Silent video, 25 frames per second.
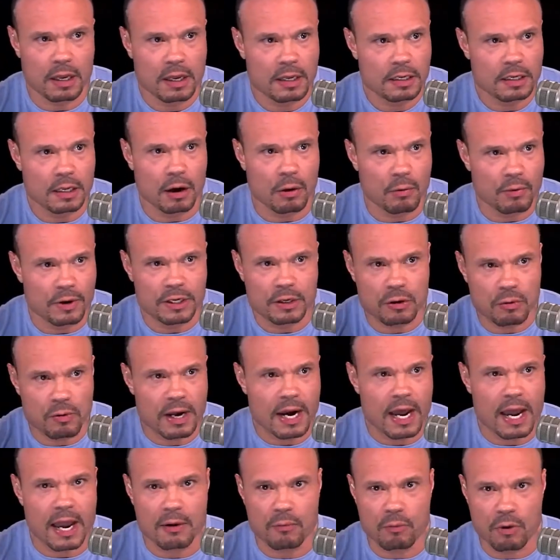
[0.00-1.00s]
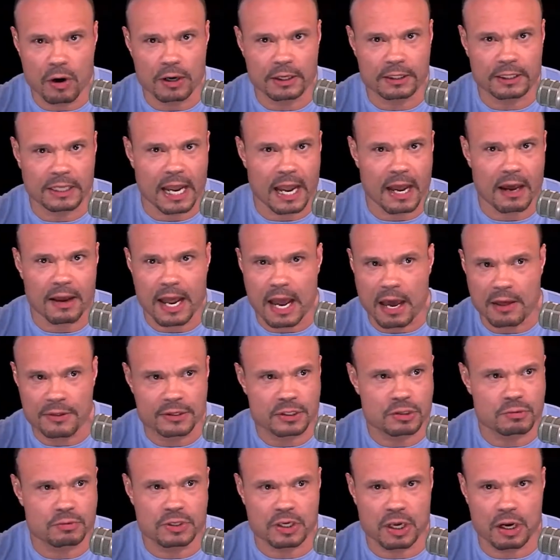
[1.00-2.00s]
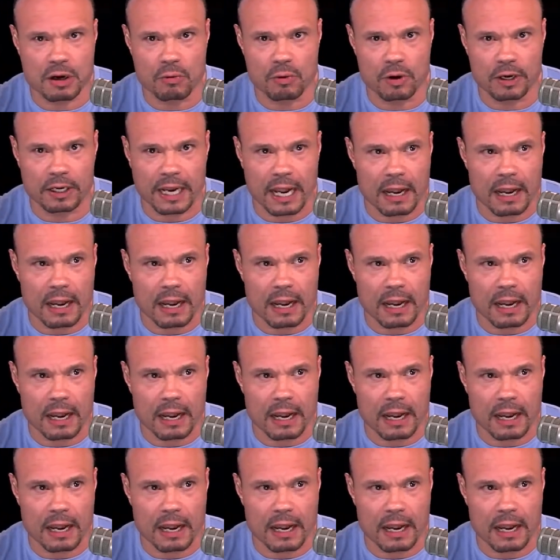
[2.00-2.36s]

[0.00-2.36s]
You know, when you and I worked out how this was going to work